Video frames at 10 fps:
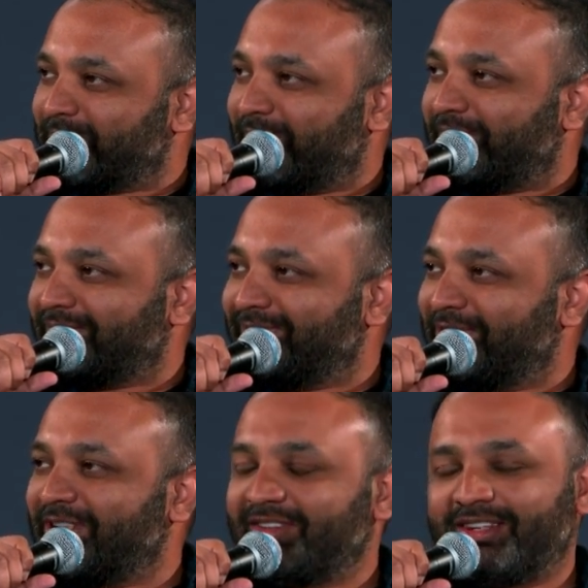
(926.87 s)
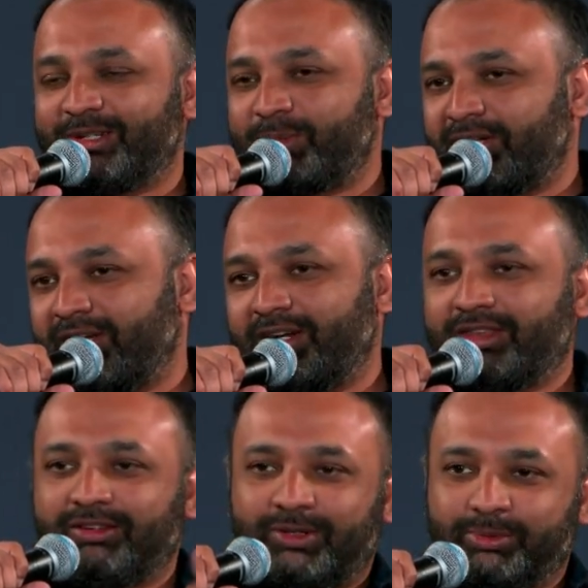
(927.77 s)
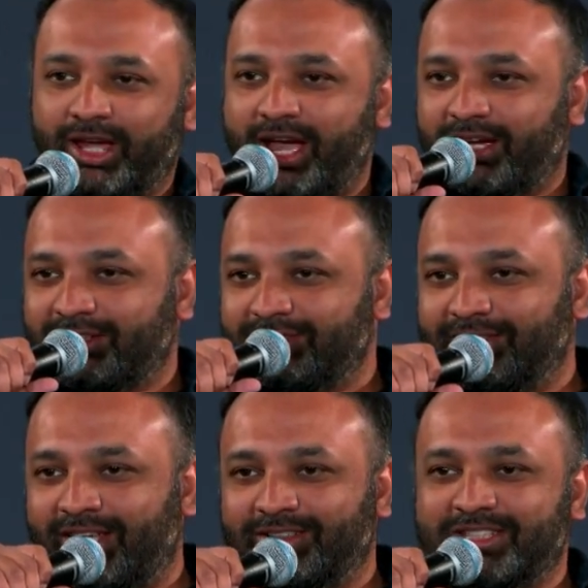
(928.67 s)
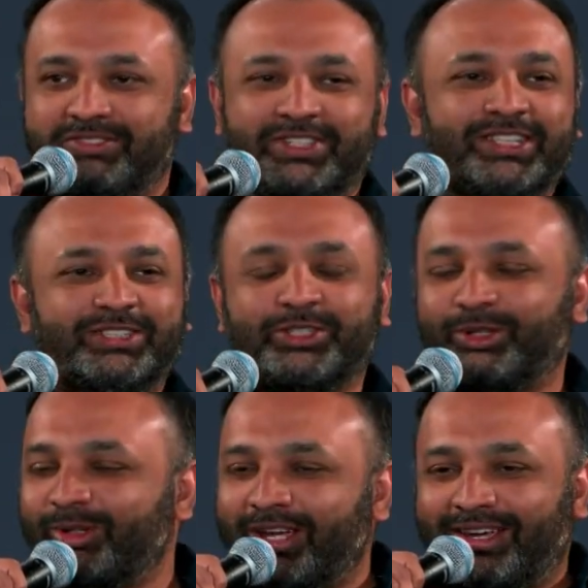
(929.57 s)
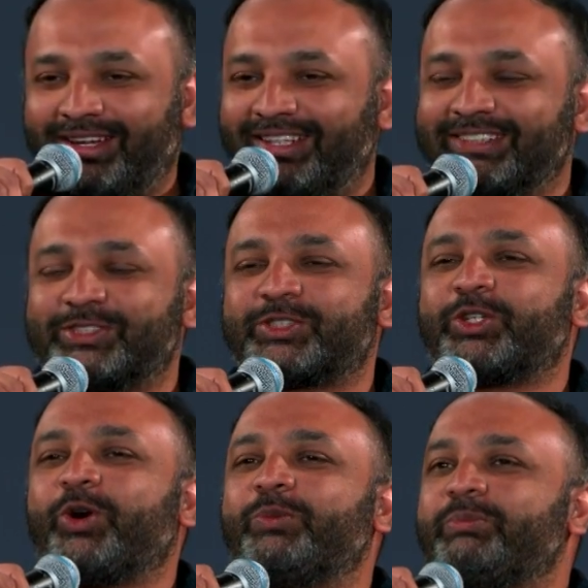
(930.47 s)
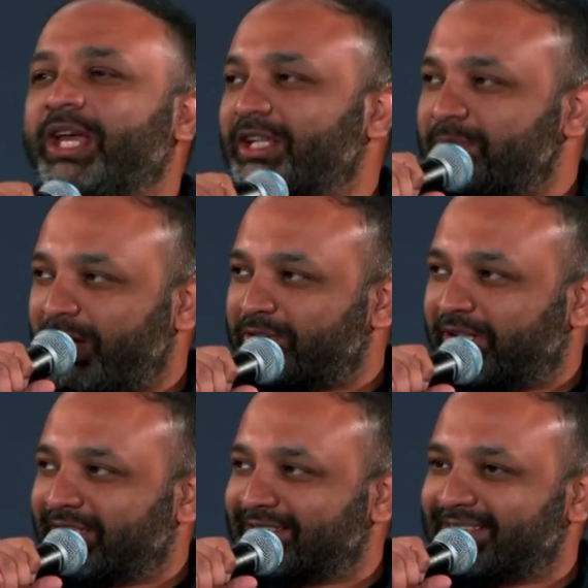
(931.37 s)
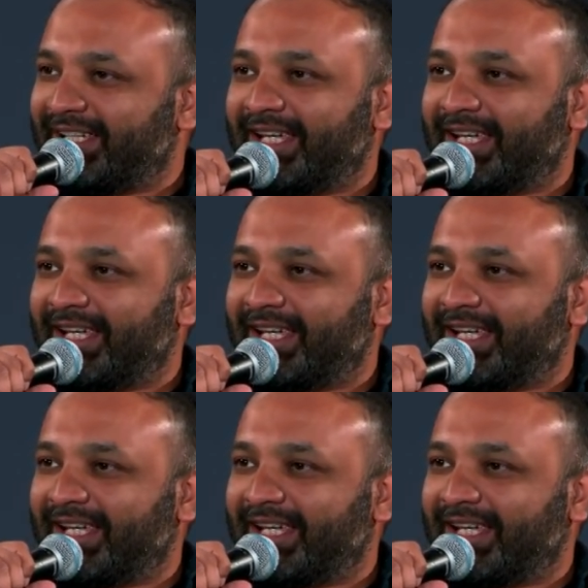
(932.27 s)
So you can think about anything from CAC to LTV to there's so many metrics,